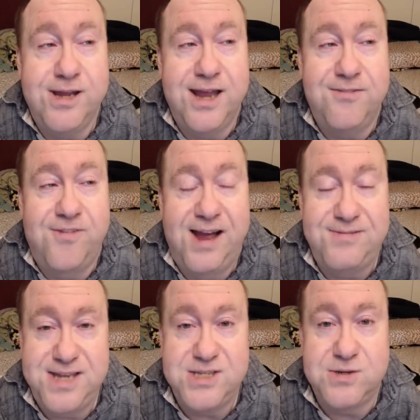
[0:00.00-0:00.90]
get 5
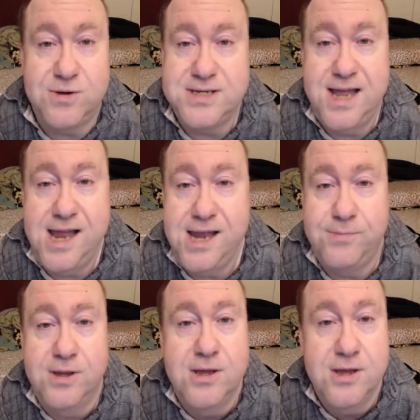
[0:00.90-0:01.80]
cents or a dime.
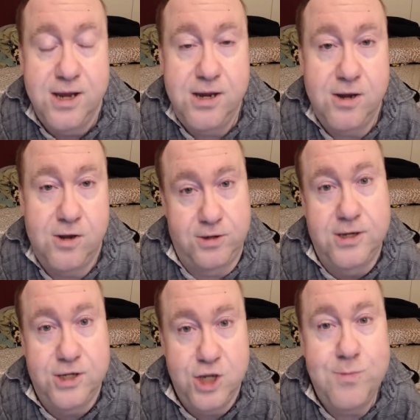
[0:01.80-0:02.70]
You
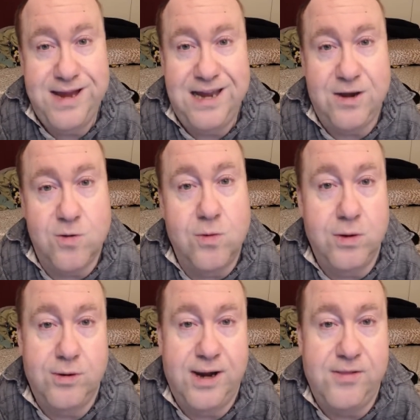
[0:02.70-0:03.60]
might get a
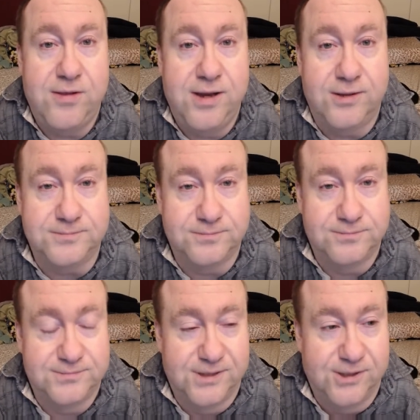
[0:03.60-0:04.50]
quarter out of the deal.
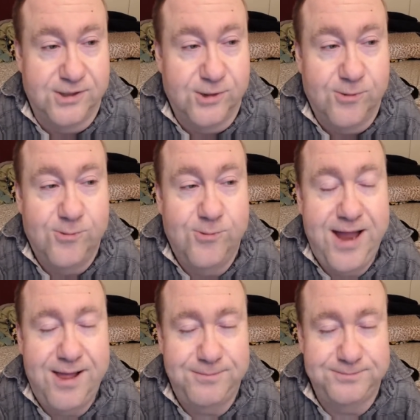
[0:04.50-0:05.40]
Well,